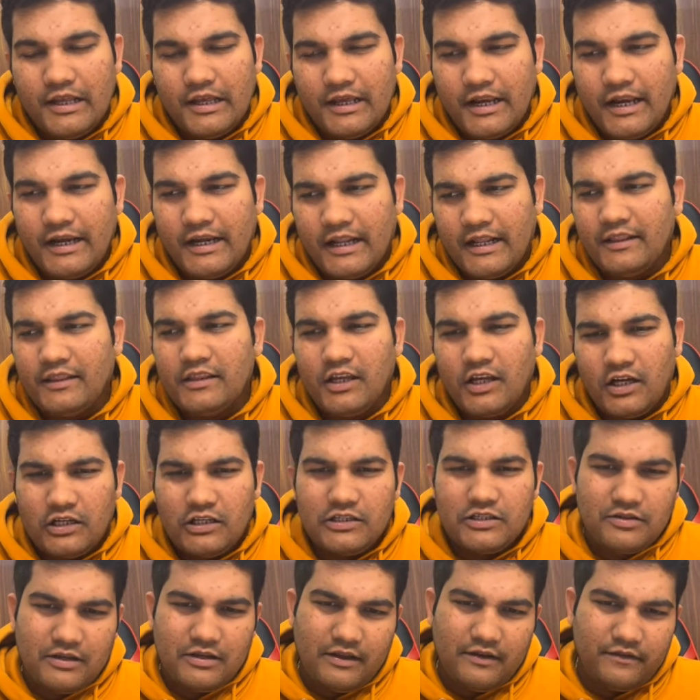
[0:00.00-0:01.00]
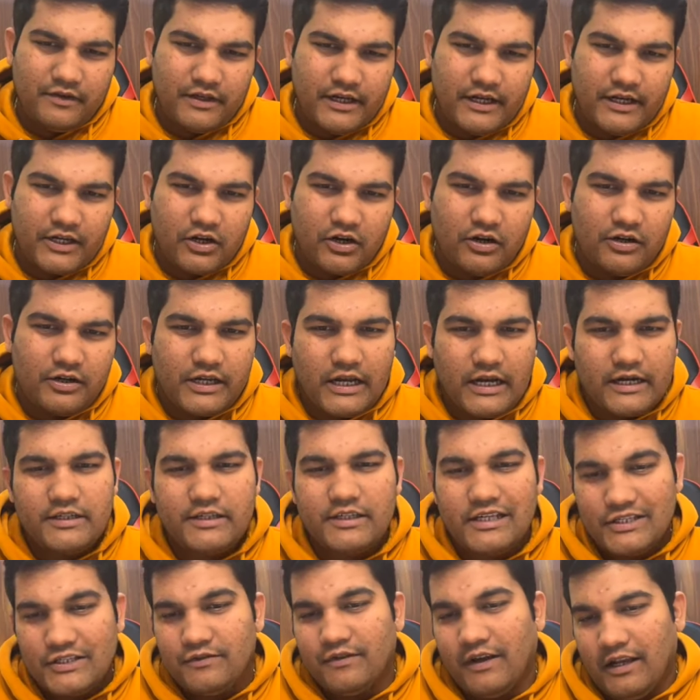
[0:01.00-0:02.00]
Right? And they also have great contacts
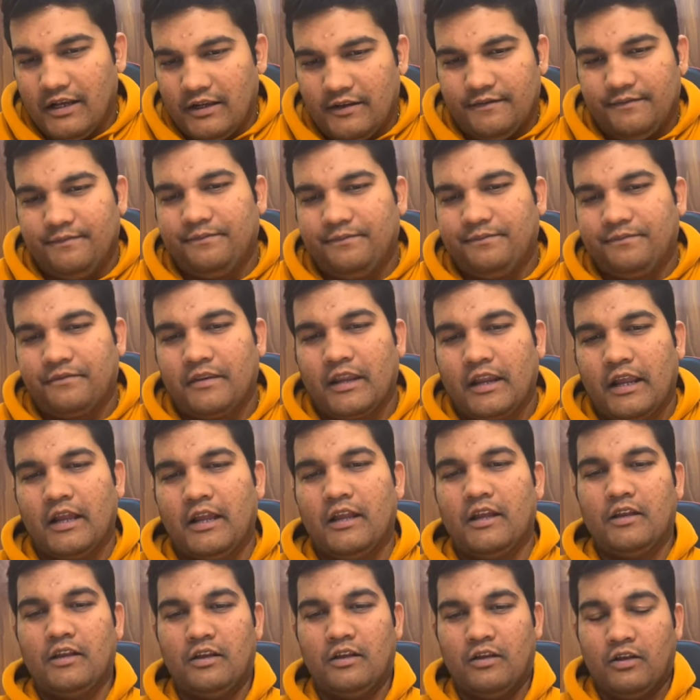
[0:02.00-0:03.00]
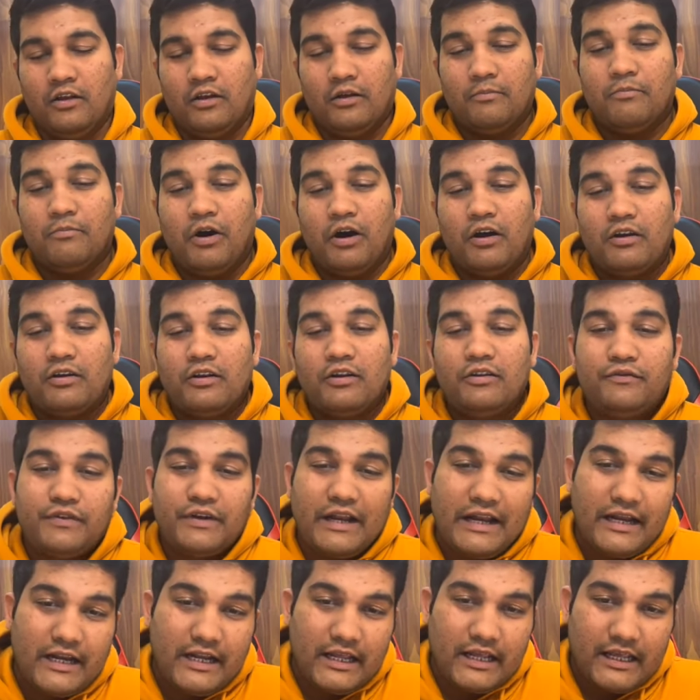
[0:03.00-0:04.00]
as well. Born on
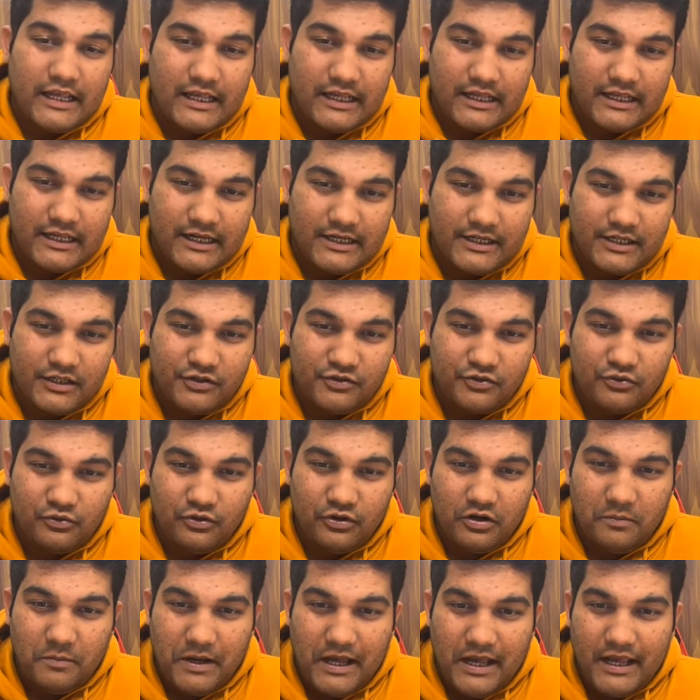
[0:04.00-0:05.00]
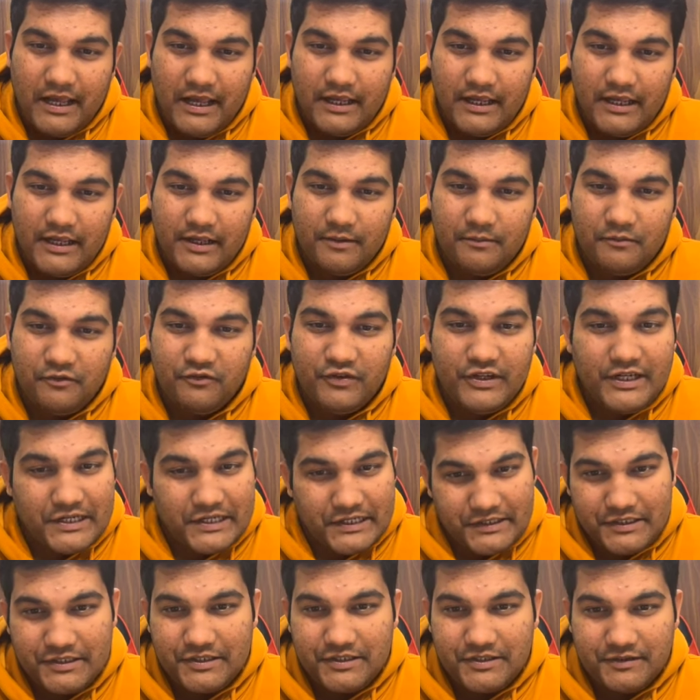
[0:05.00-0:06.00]
Friday, it is ruled by
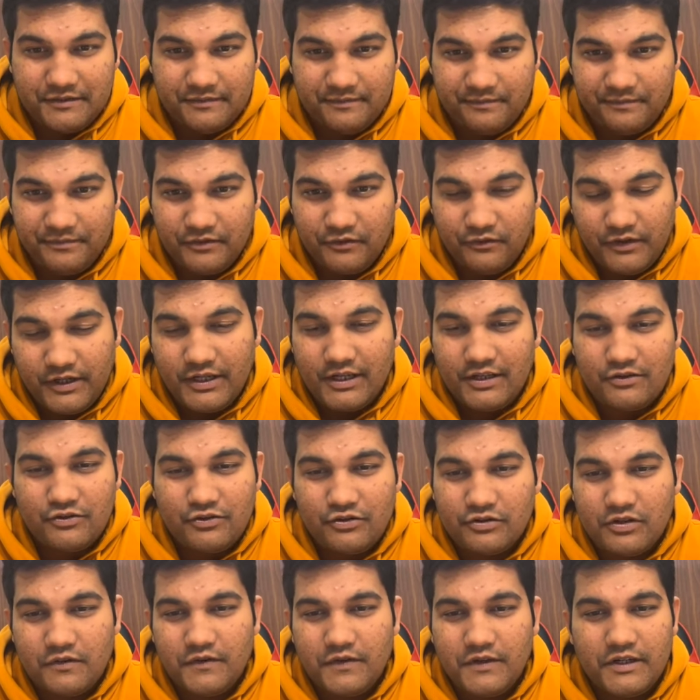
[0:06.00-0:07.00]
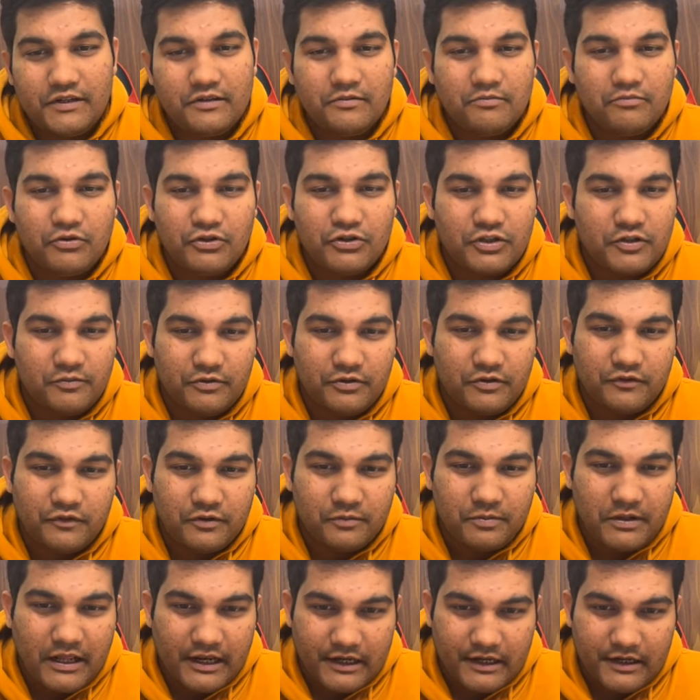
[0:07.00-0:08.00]
Venus. Venus, you see, Venus is the most beautiful
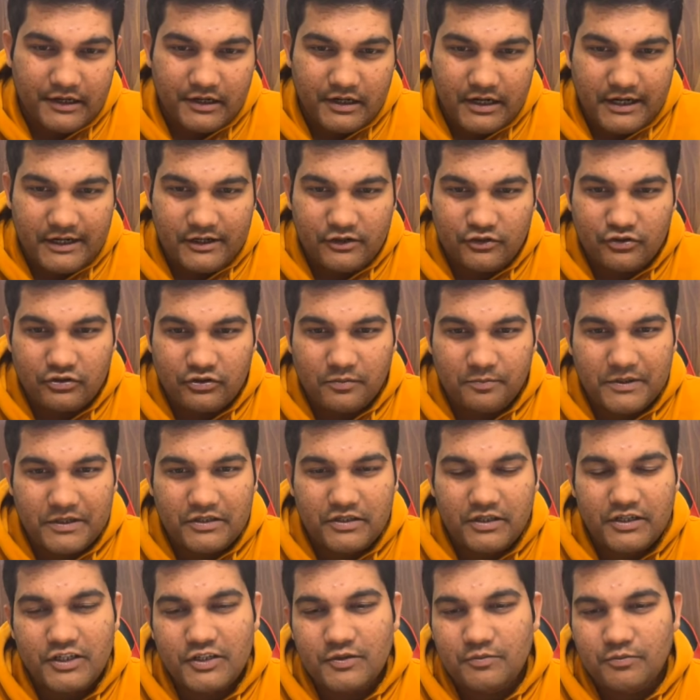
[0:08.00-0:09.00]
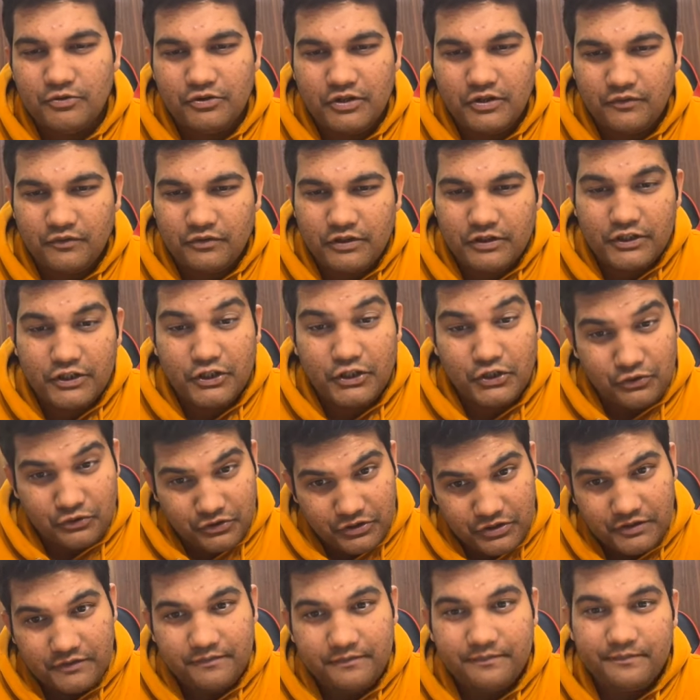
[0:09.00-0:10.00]
planet, right? So the person is beautiful,
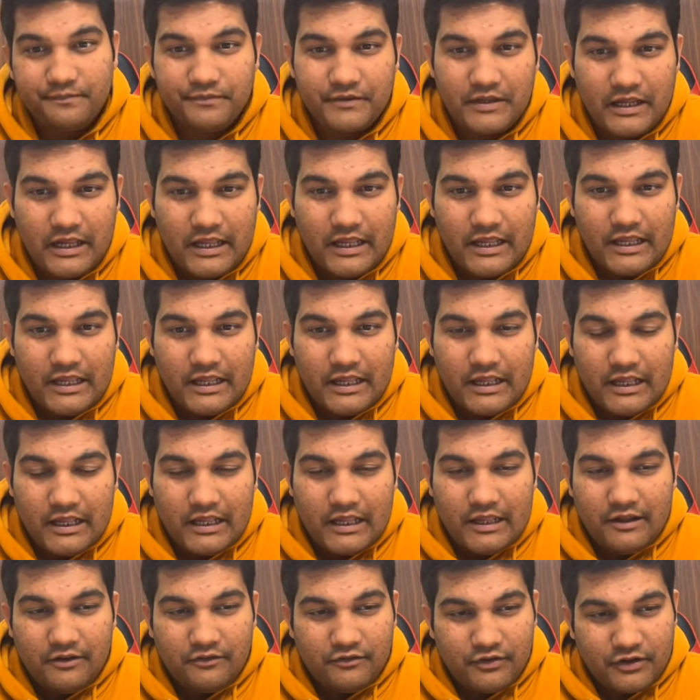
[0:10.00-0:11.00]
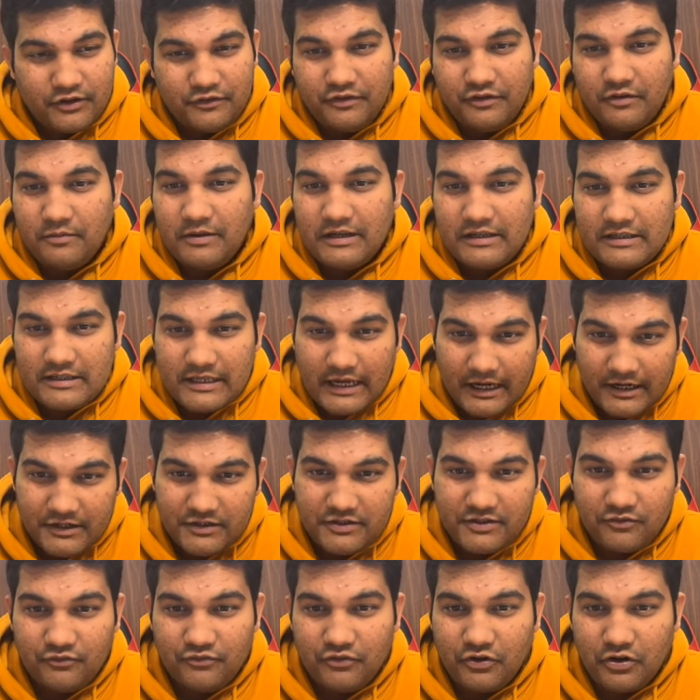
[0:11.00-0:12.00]
cute. For females,
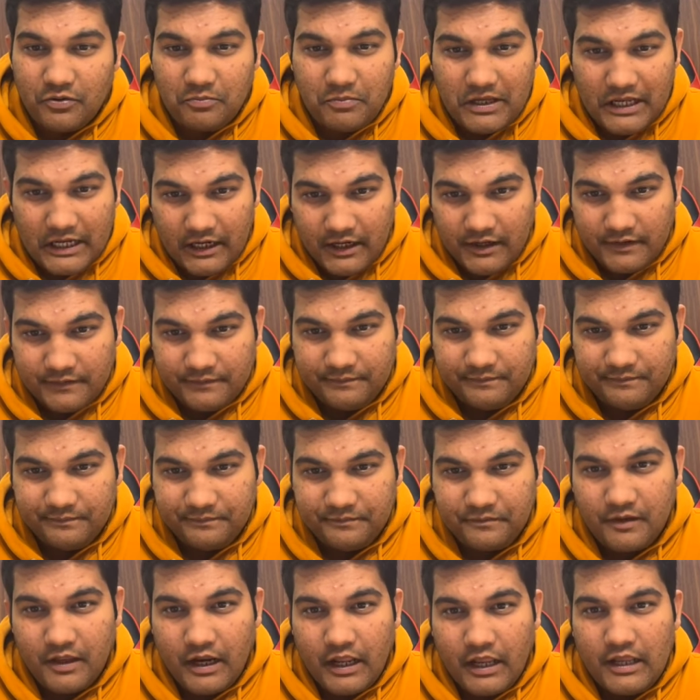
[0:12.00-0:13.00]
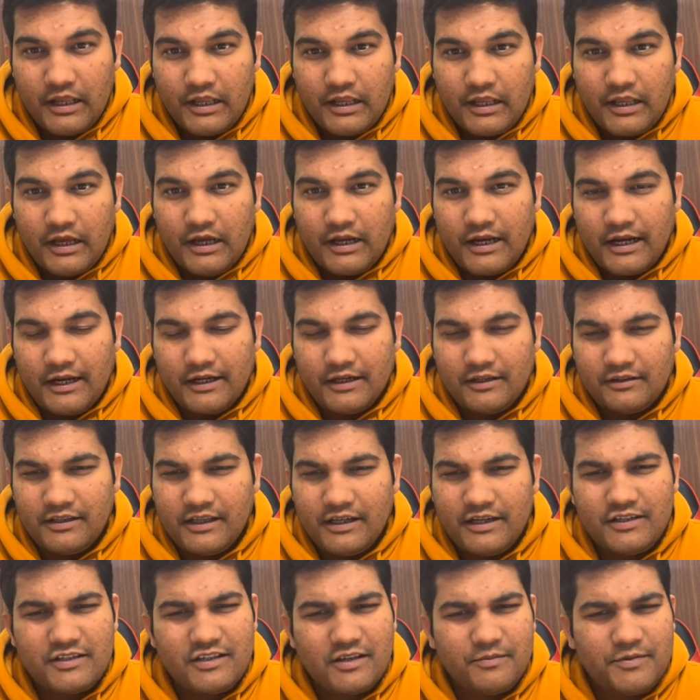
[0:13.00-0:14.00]
handsome for male. Right.
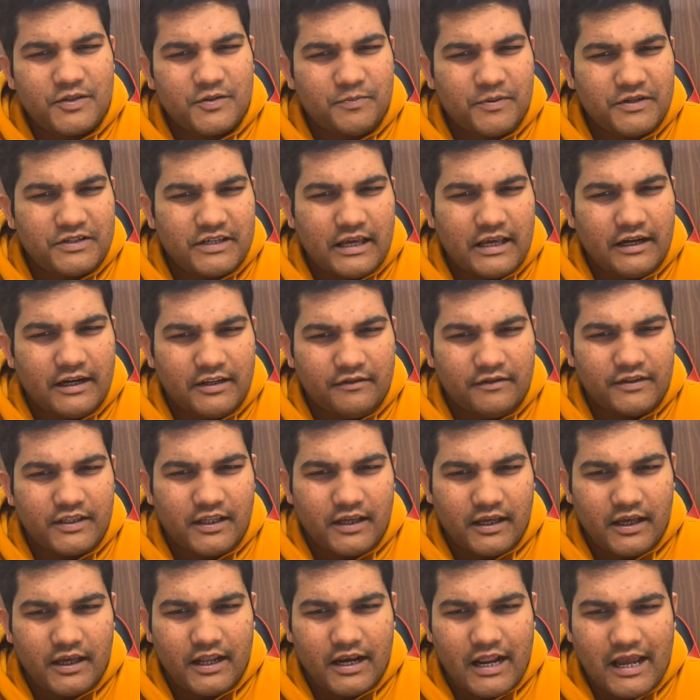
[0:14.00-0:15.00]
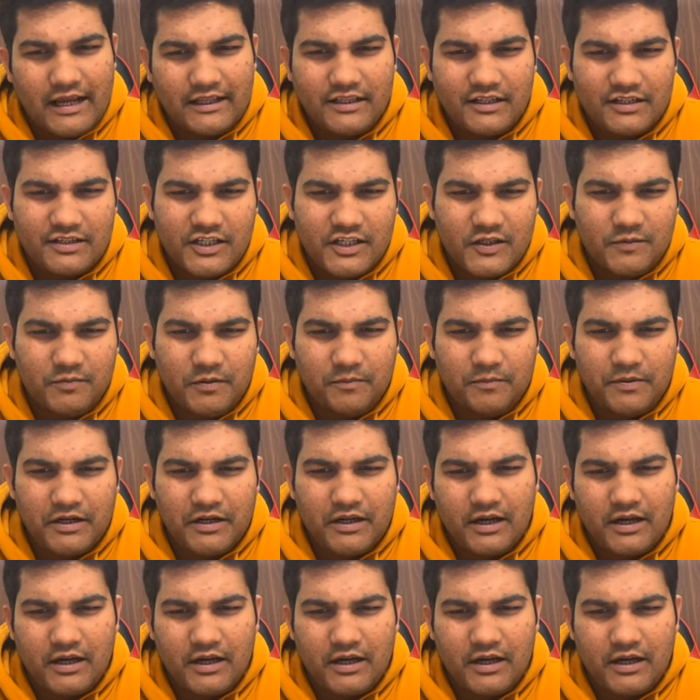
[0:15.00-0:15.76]
There is some speciality with hair. Either such people